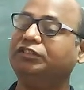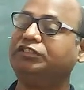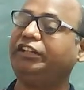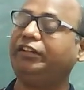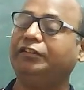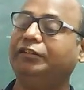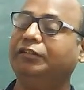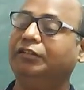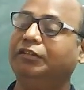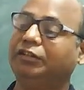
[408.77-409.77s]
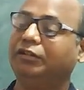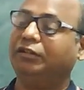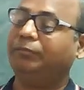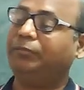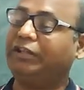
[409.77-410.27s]
See,
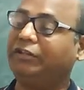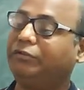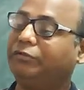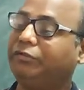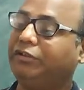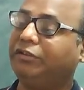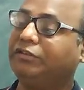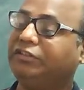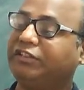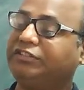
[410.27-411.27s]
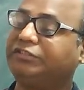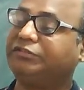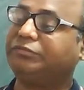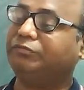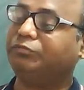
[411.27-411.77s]
being curious, yes,
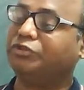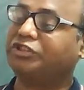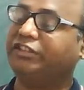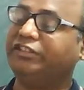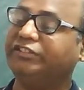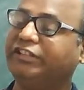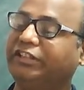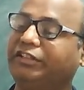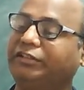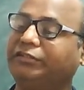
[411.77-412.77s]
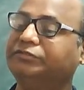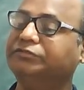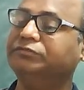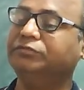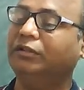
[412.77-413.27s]
question is
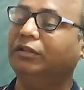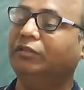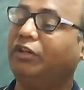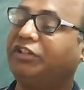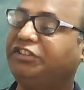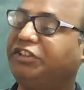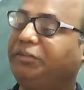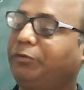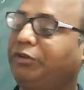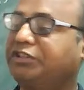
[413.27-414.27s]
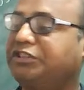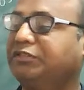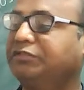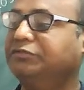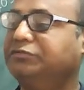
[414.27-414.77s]
there. What is reproduction?
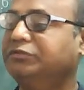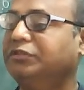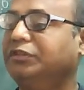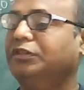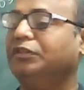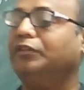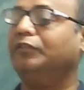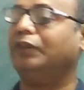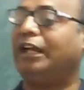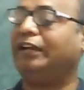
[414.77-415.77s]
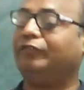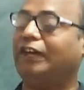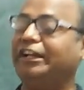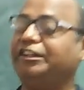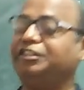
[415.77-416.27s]
And
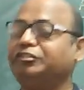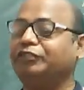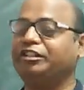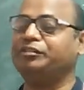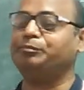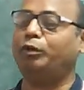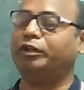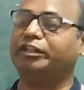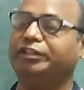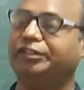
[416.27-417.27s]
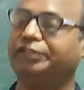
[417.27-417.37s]
why it is very important?